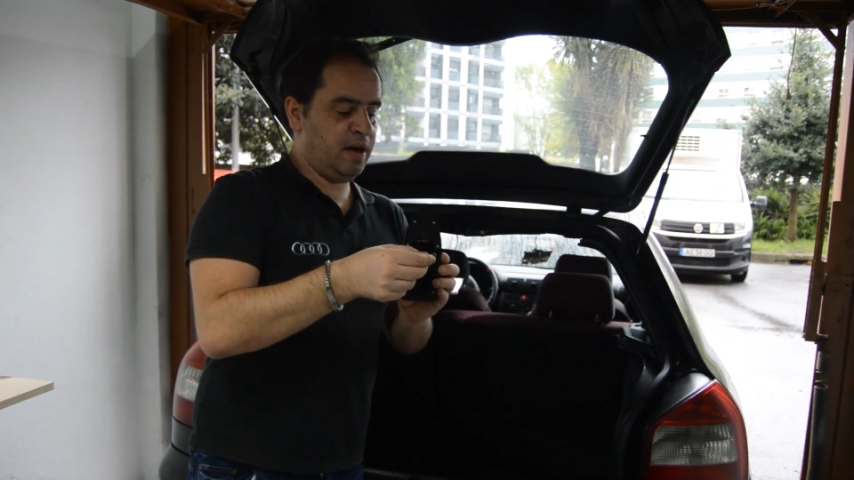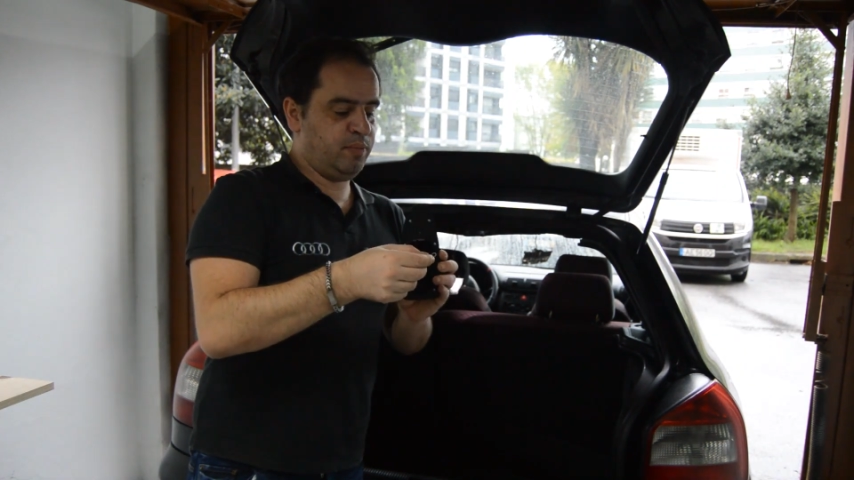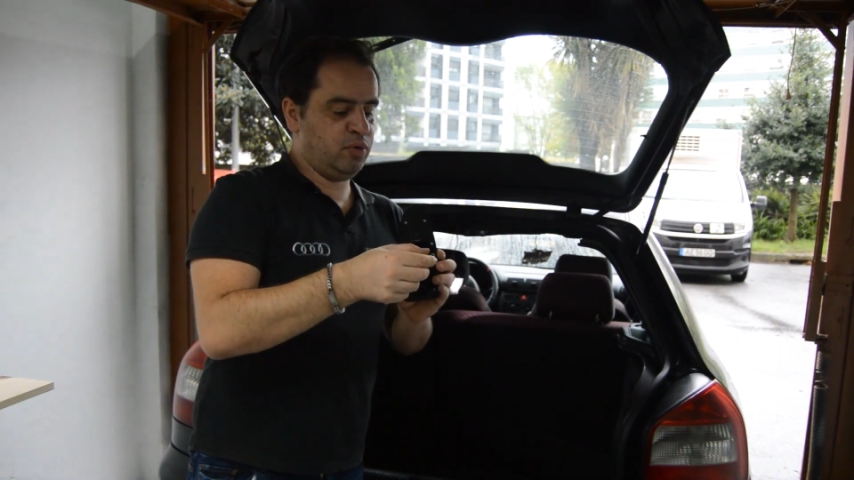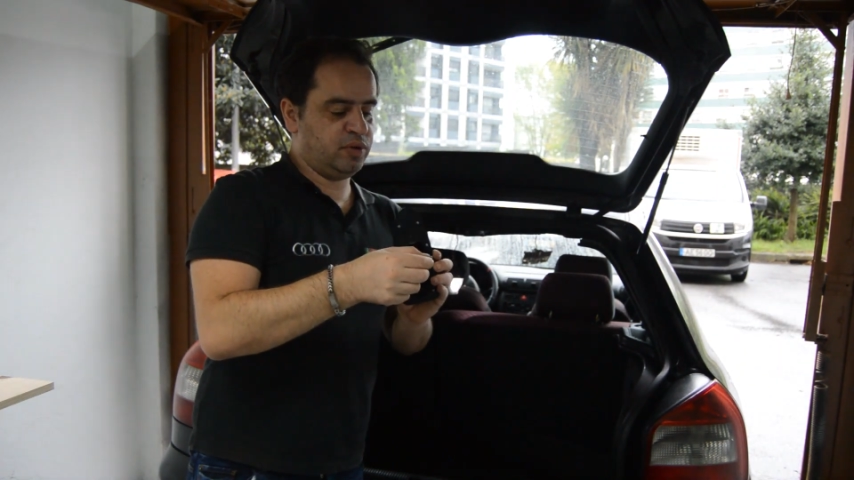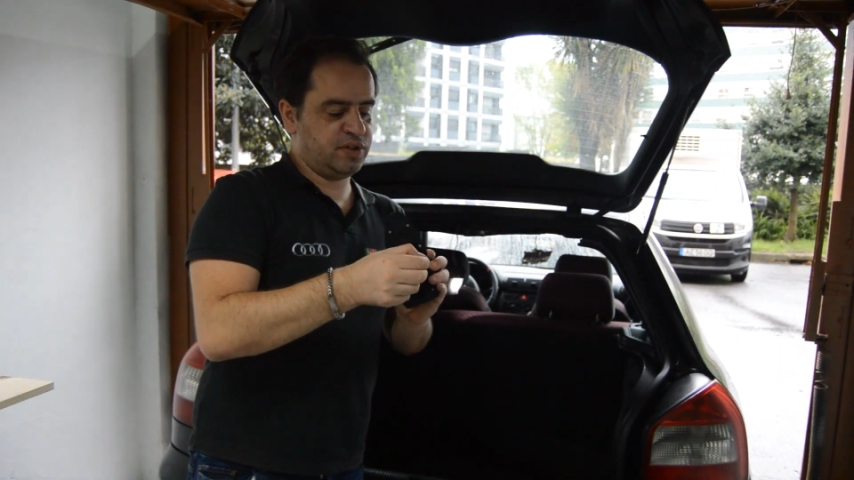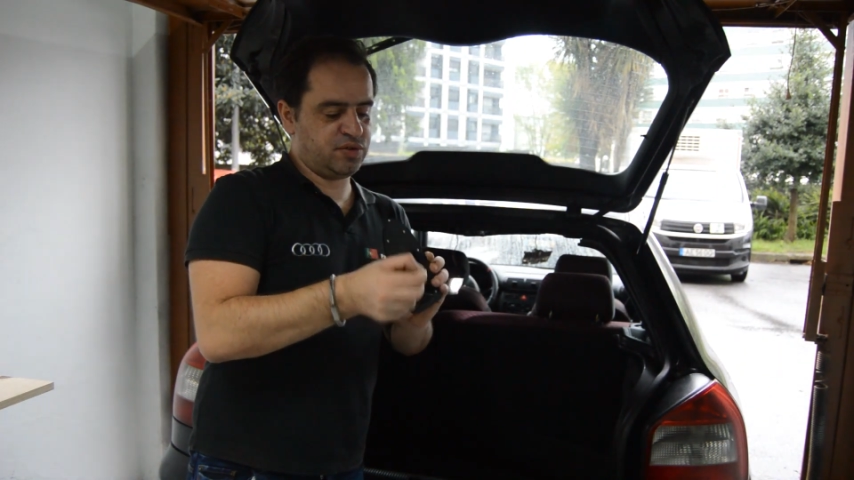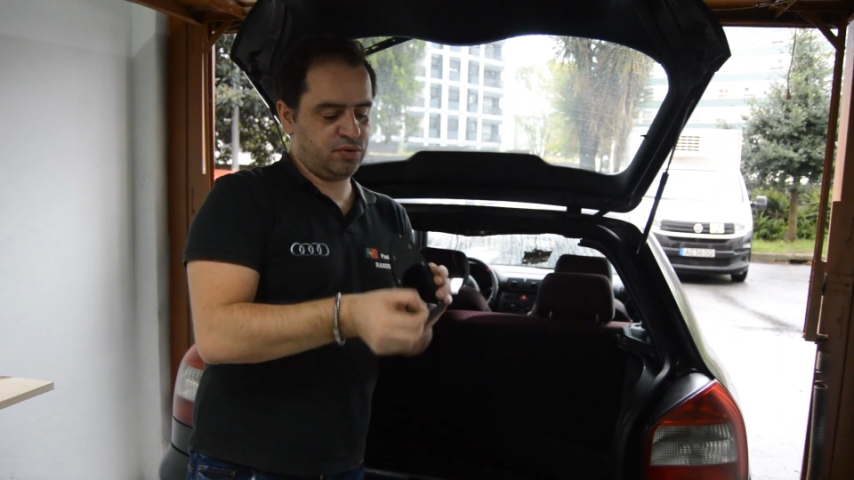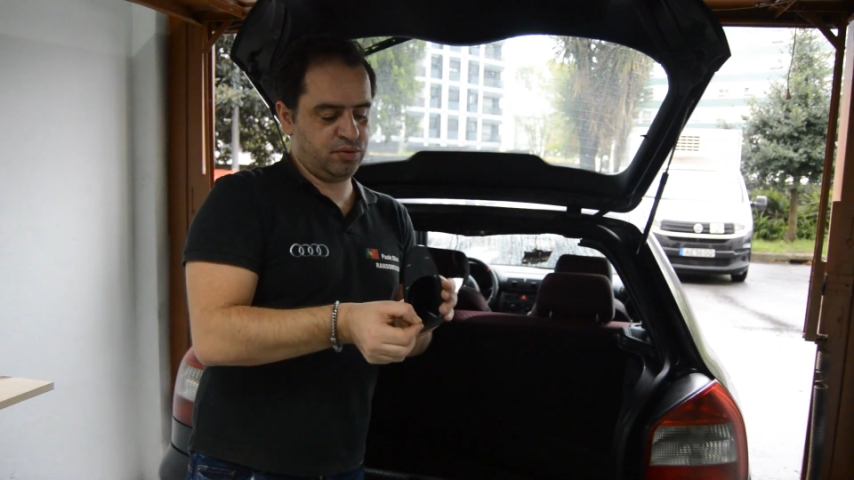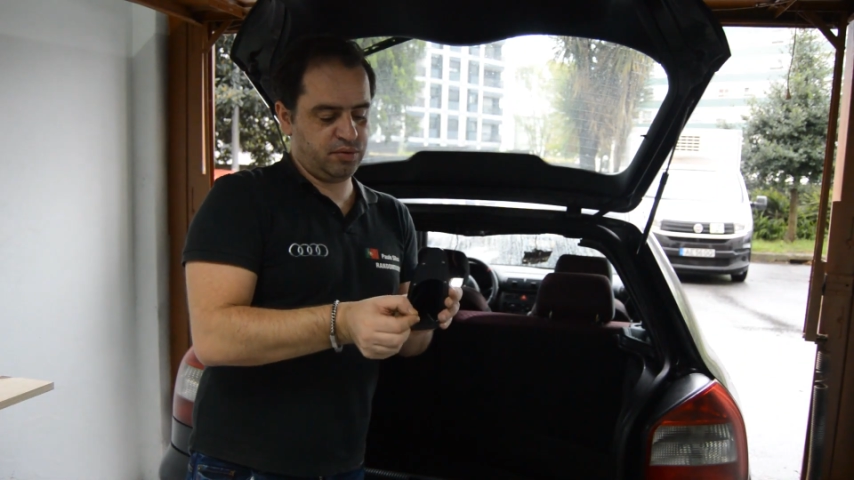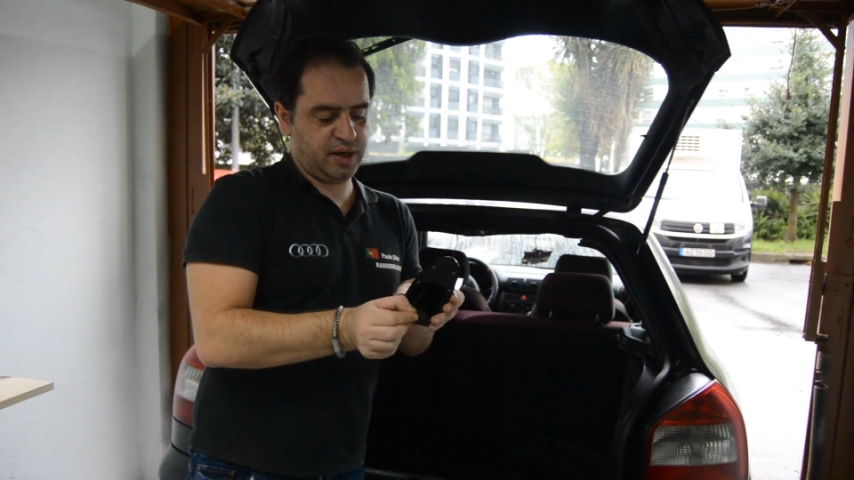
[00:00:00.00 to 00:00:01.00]
Put the
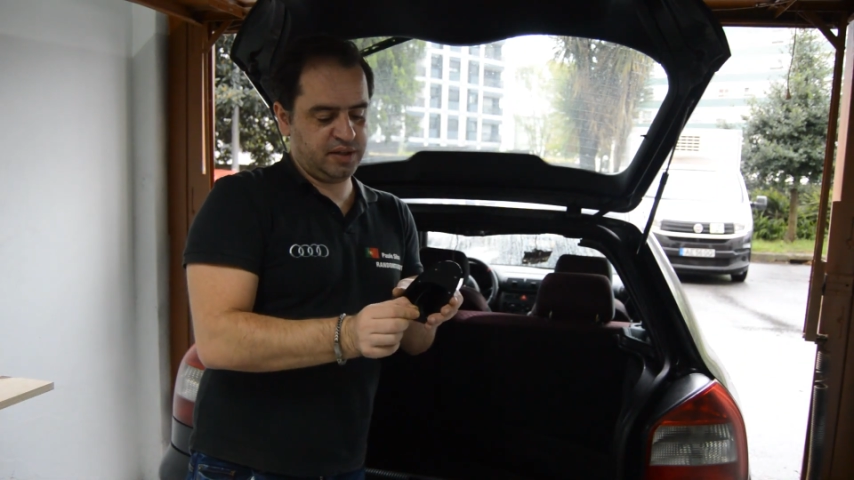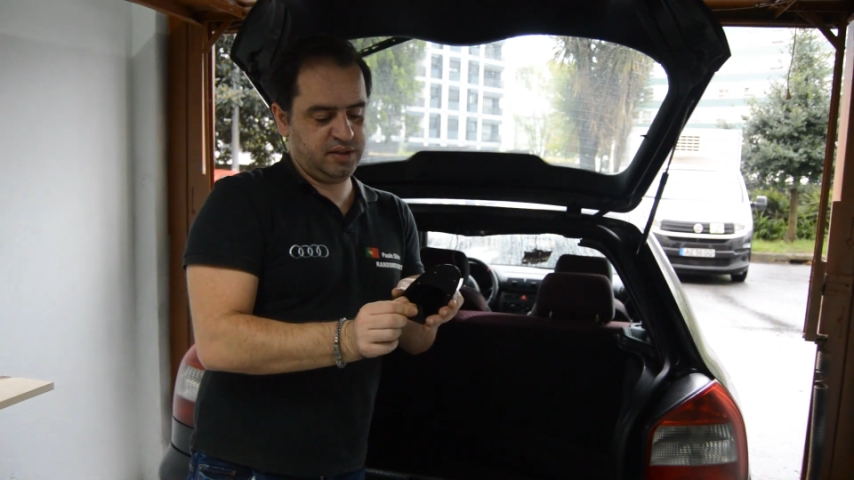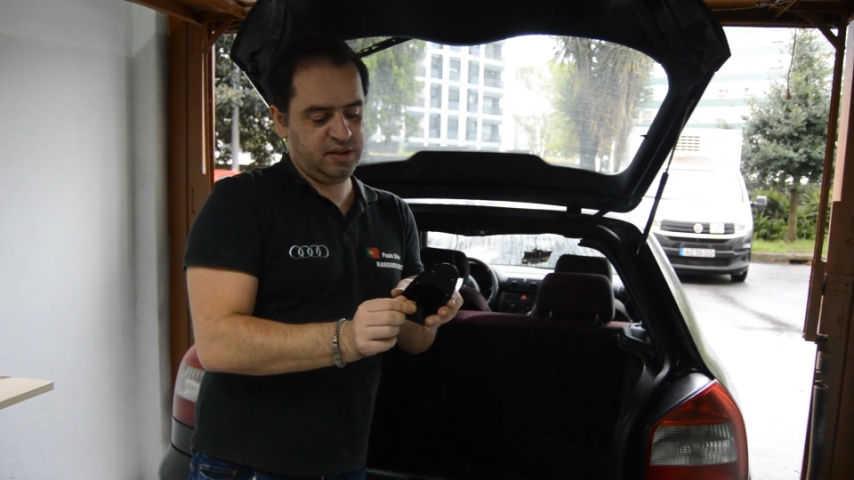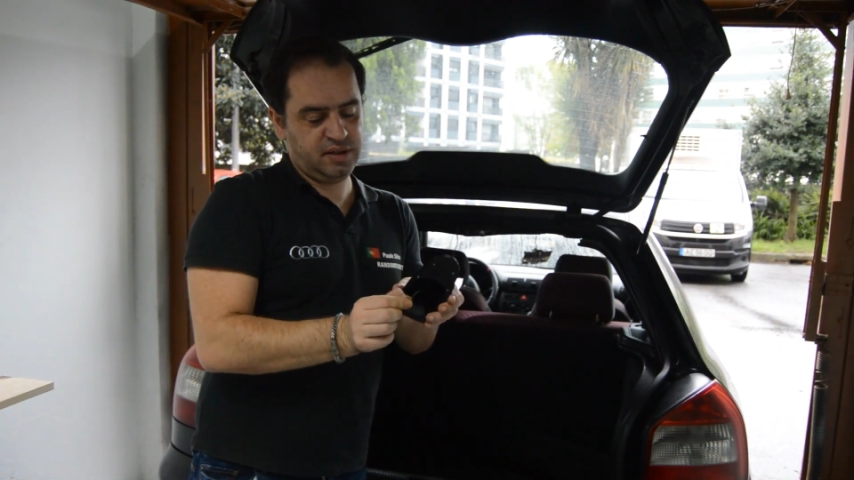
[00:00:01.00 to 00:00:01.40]
screw right here